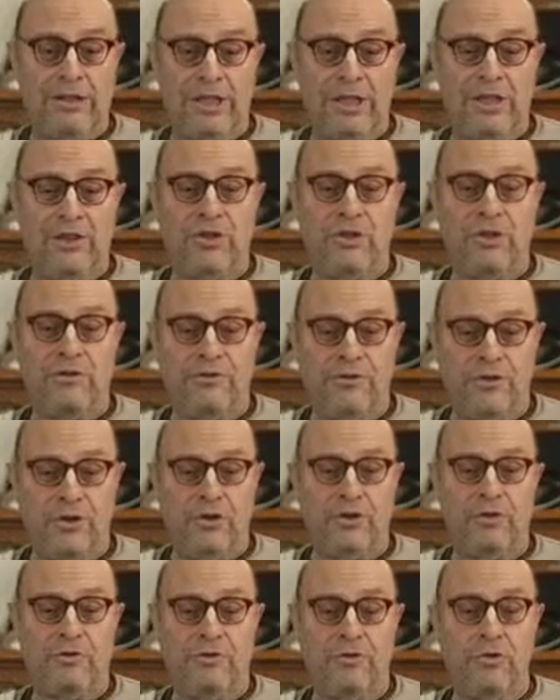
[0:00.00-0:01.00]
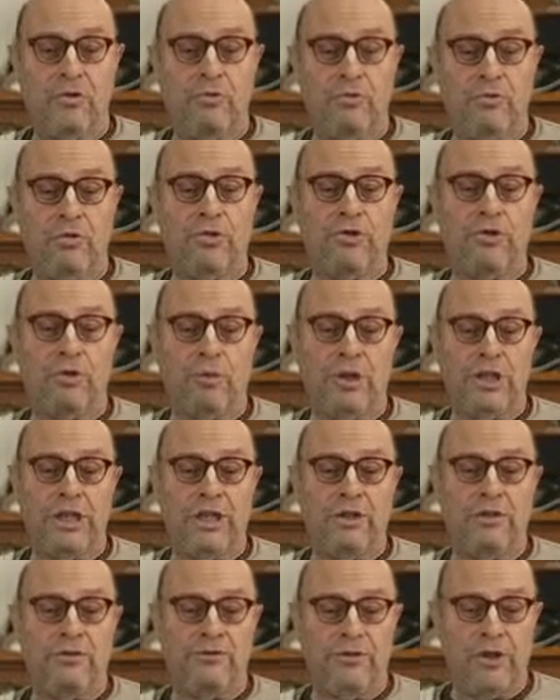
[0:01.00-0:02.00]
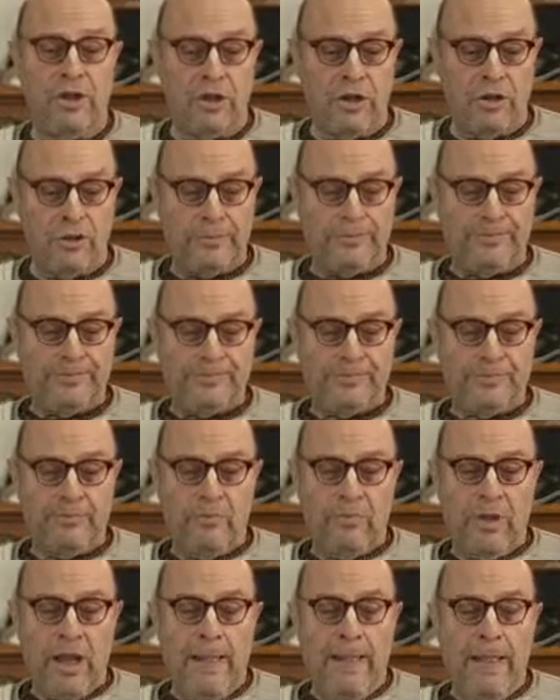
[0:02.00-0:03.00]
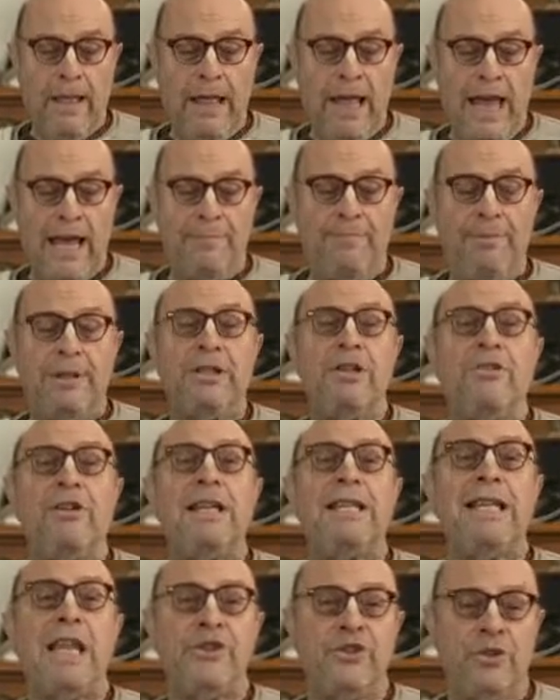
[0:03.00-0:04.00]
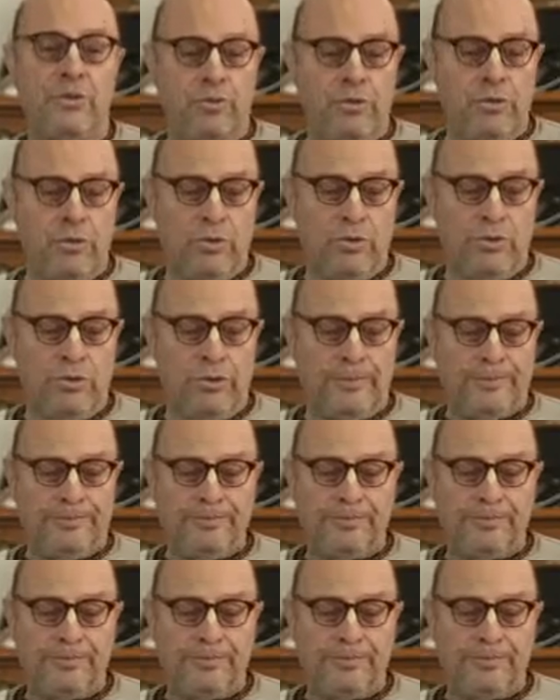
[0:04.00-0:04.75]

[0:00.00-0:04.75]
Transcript: These are the first 4 rules that we need to follow. But there are lesser rules.